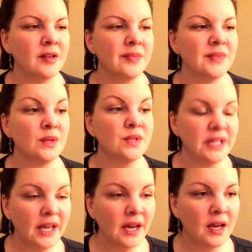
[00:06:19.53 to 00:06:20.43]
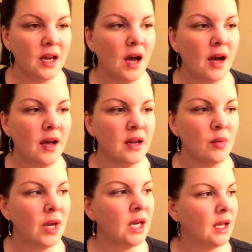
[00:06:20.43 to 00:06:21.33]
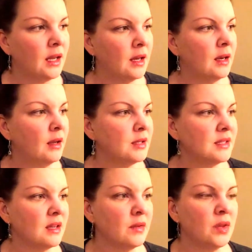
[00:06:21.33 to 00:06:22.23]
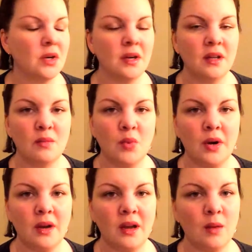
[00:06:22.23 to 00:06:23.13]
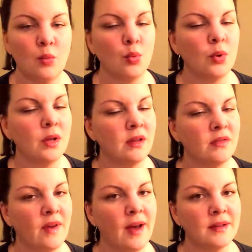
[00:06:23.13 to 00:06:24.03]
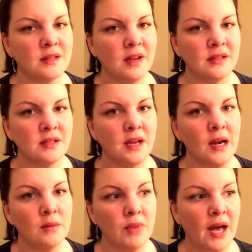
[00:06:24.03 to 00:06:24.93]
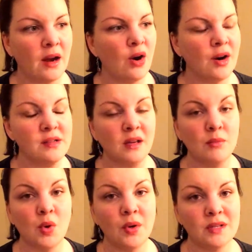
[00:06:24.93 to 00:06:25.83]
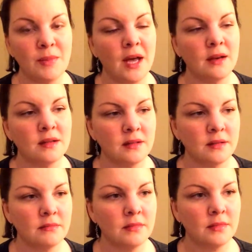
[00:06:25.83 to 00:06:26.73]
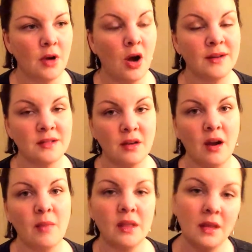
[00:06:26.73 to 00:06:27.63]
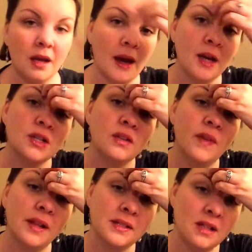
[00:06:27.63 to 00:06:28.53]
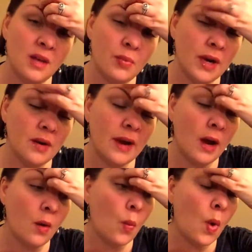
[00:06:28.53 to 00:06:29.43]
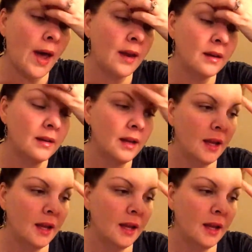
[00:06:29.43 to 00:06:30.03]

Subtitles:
So today I went in 7:30 in the morning, came really fast last night. I had a hard time going to bed on time. I think I actually fell asleep right around 1.